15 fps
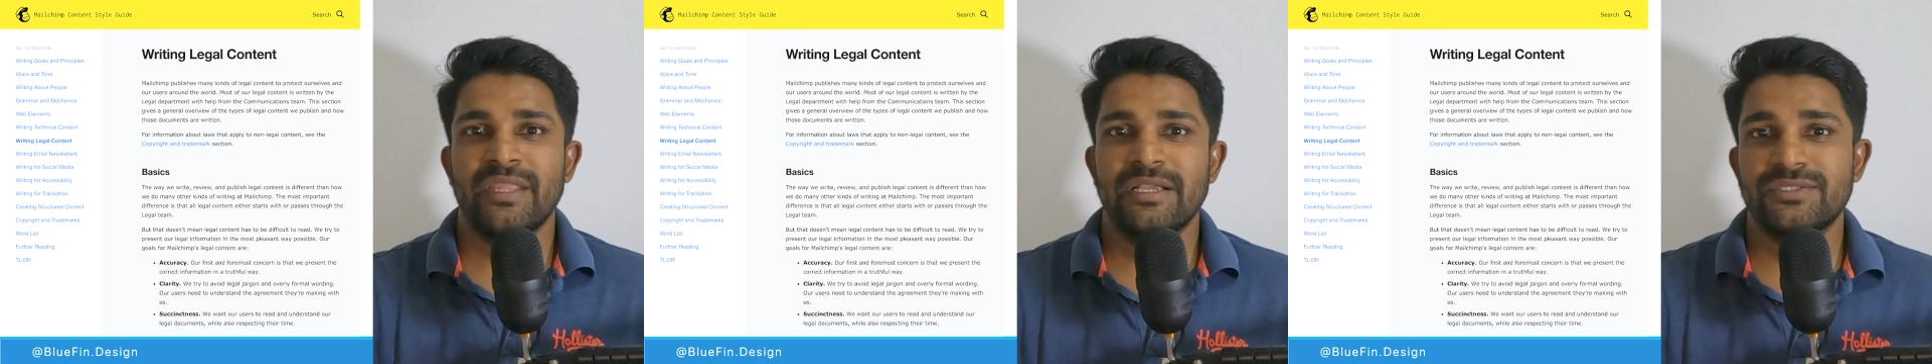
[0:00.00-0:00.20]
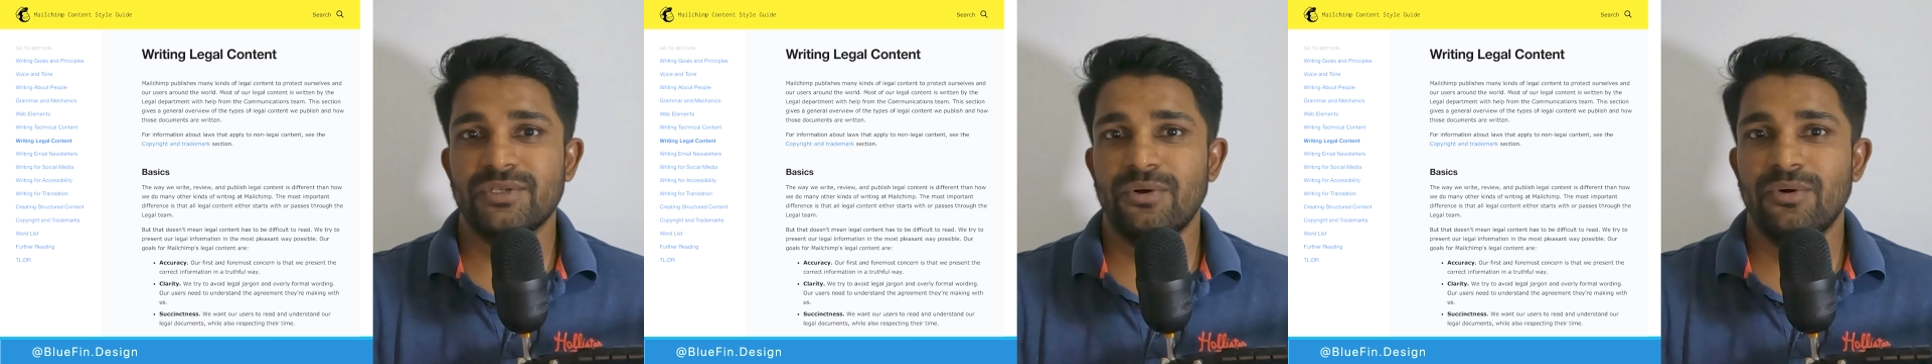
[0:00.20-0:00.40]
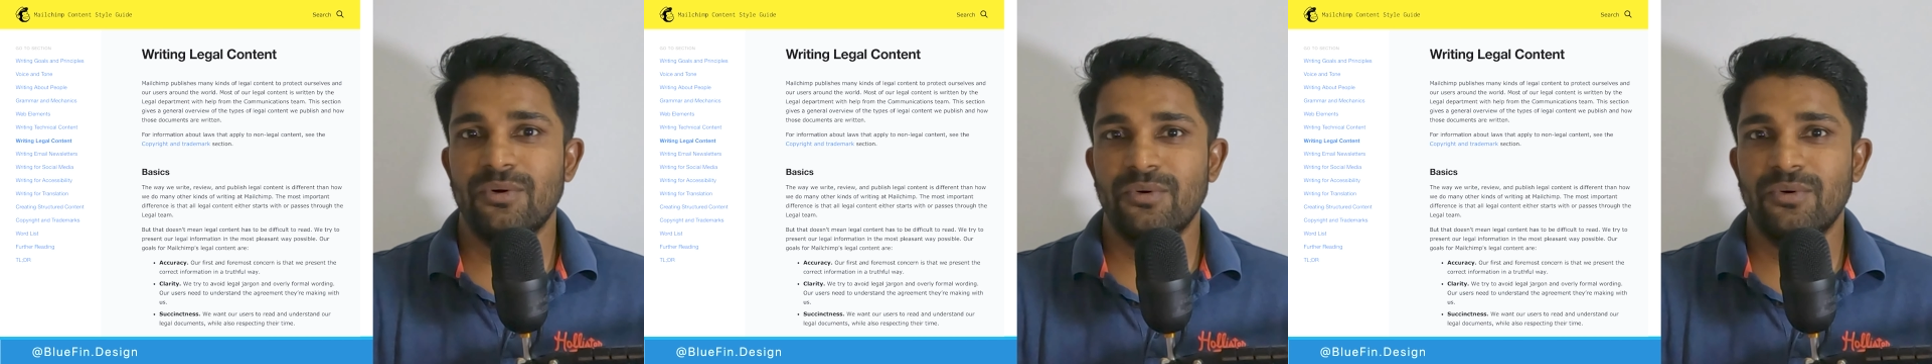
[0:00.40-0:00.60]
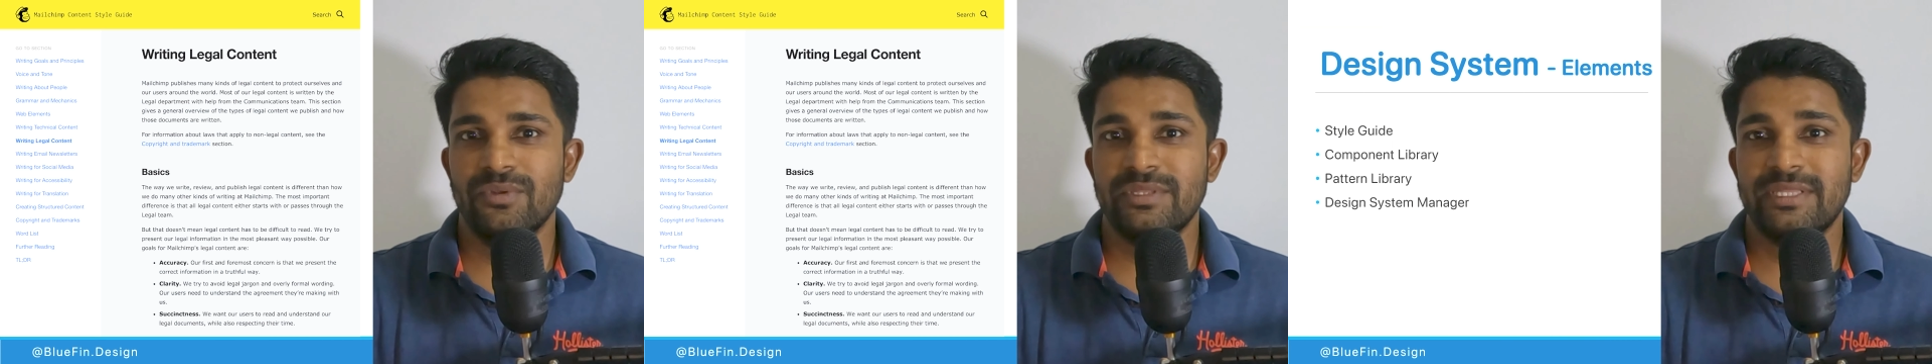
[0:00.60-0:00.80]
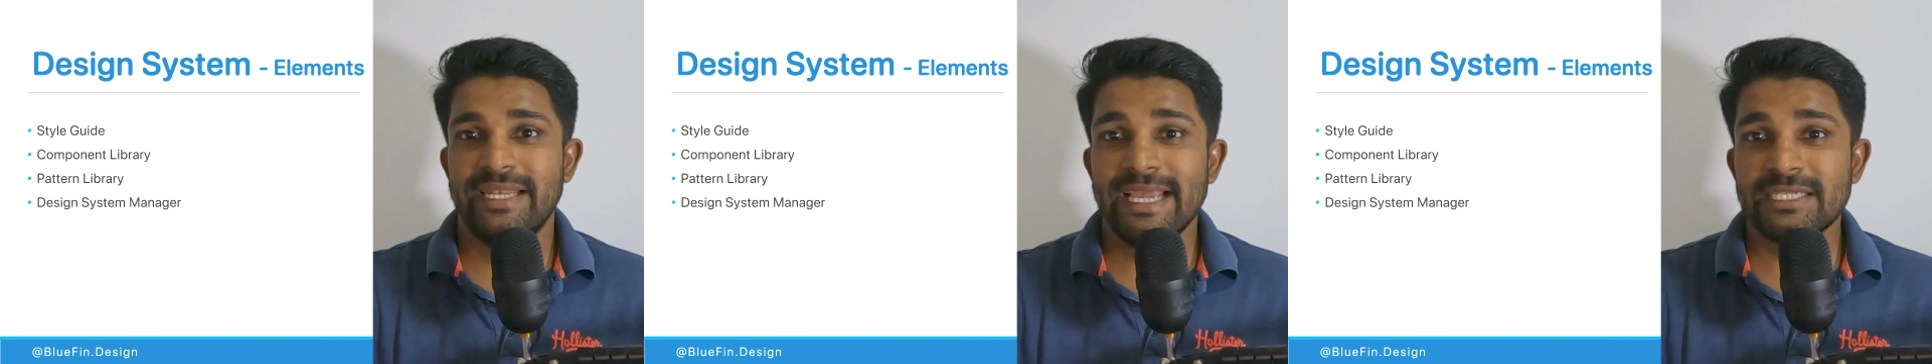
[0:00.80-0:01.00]
So
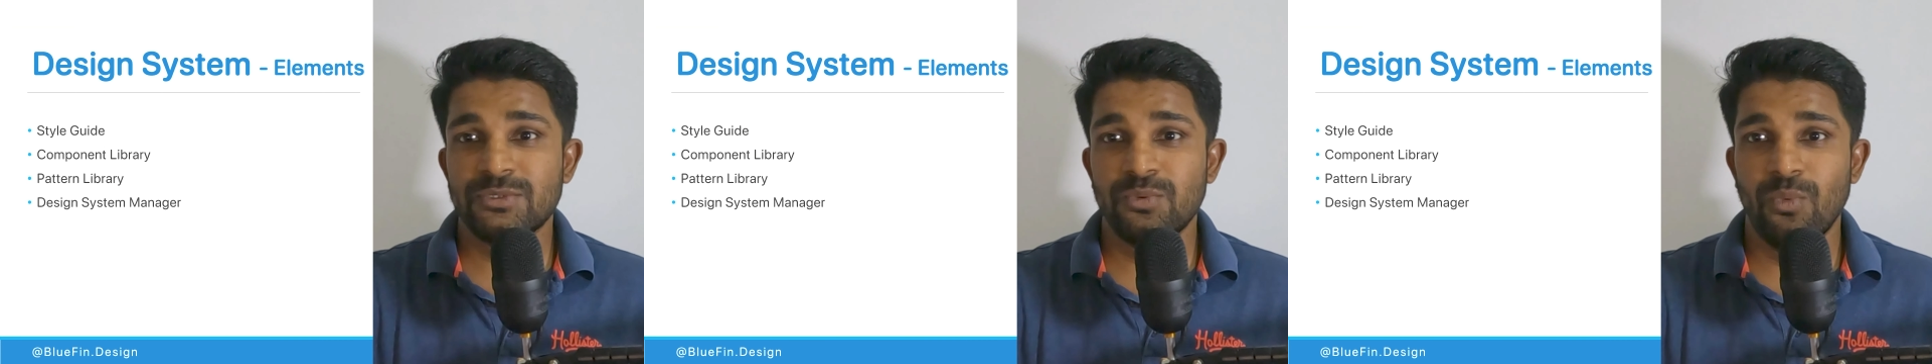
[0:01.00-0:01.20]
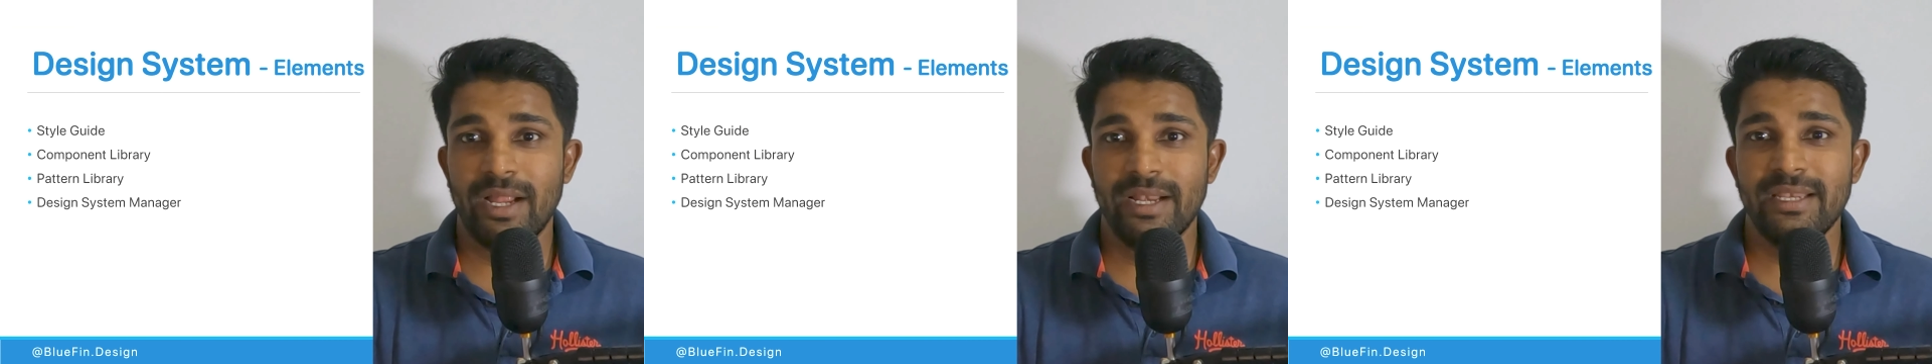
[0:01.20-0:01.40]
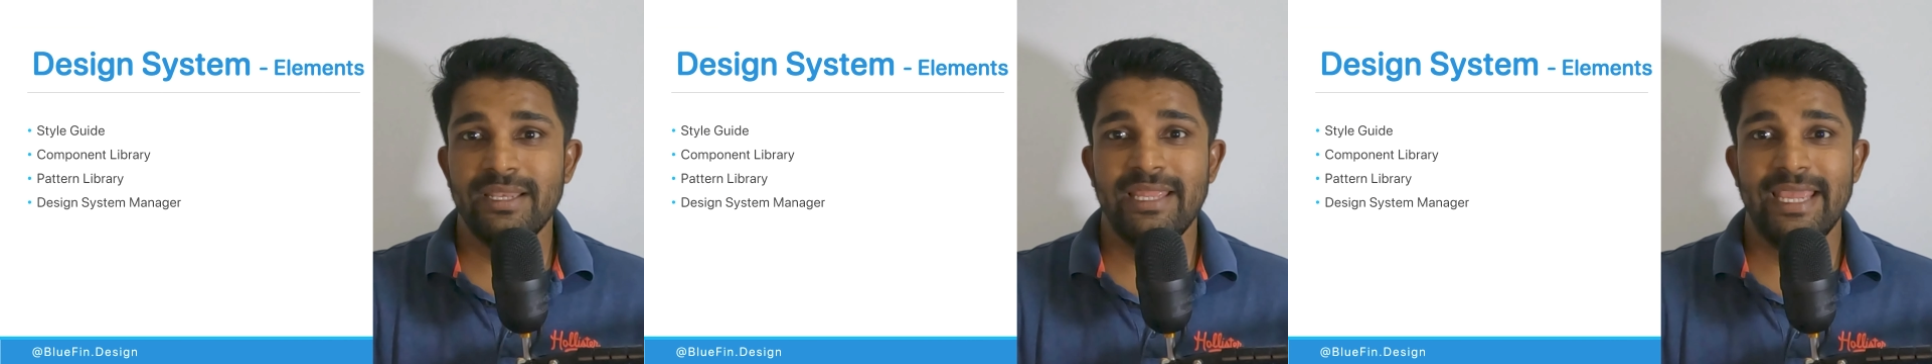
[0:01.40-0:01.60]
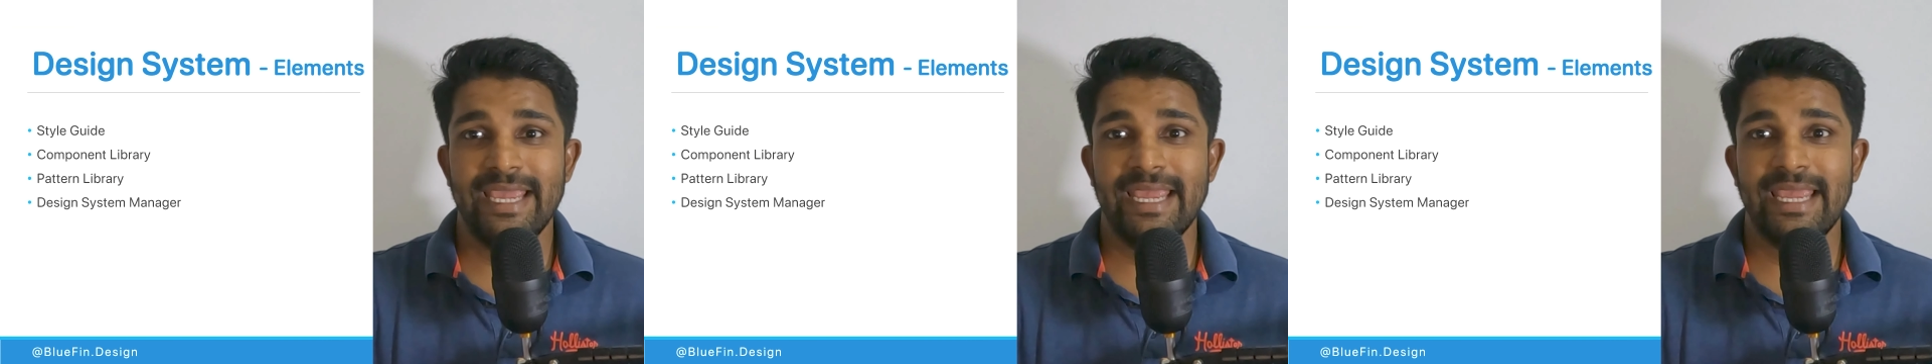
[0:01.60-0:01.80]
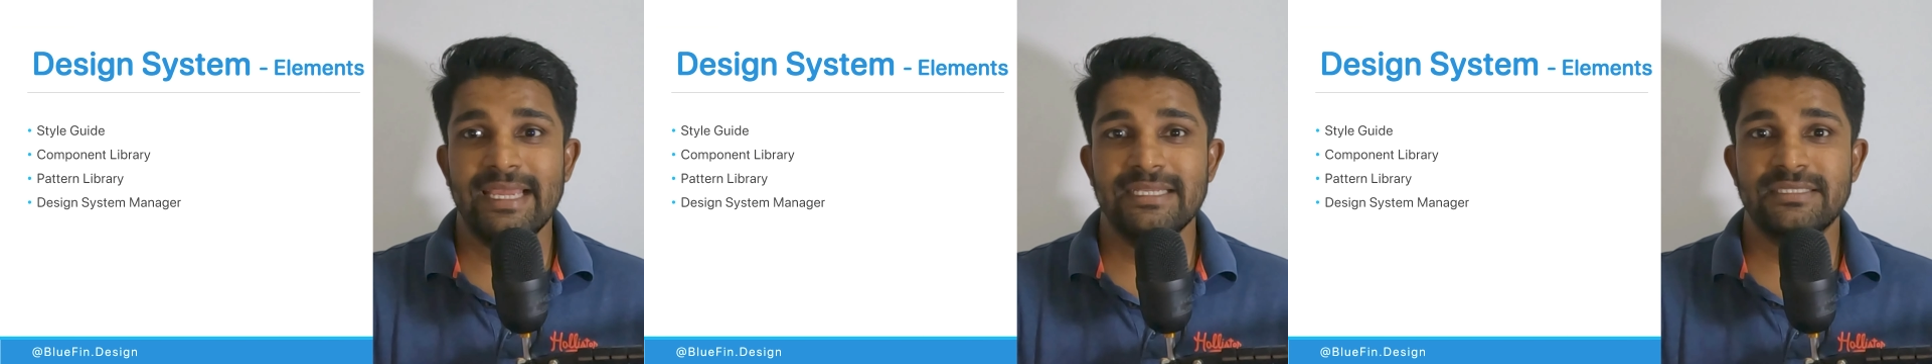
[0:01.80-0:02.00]
the next one
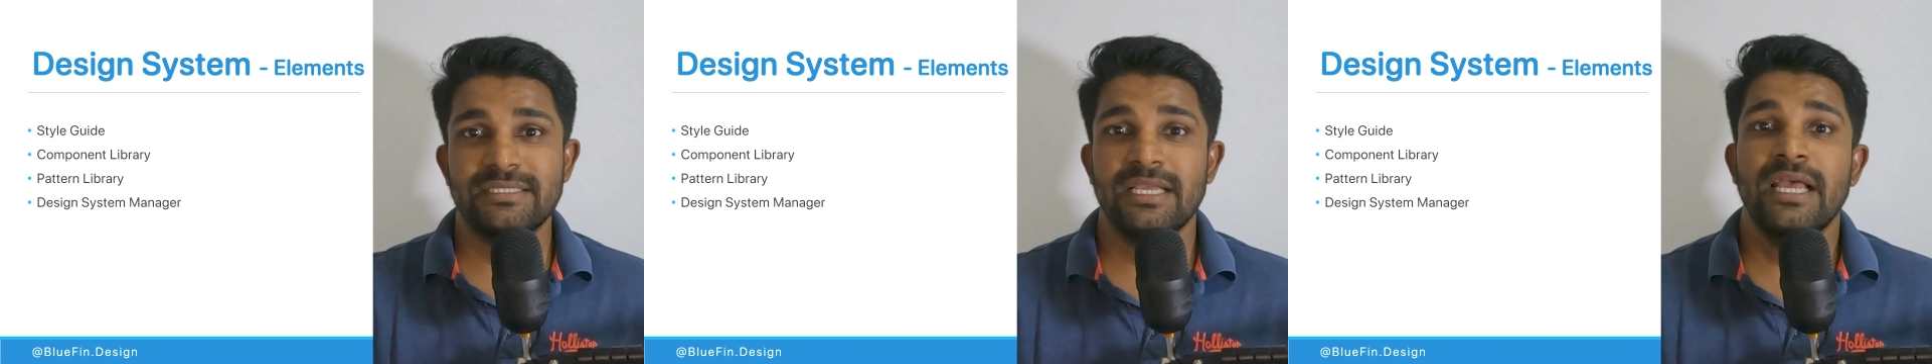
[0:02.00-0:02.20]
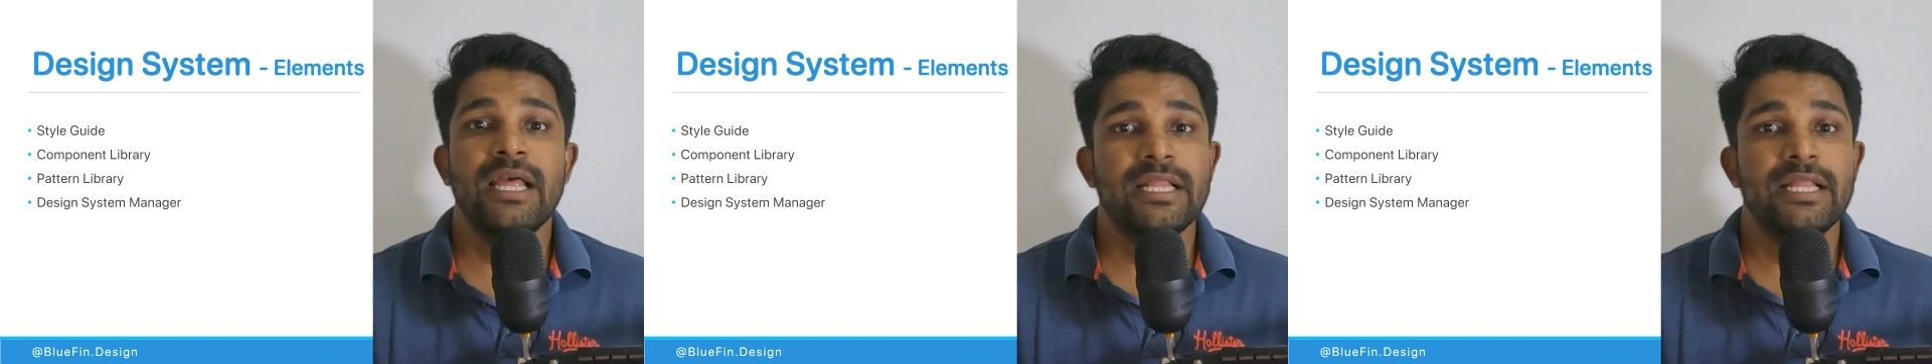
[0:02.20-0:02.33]
is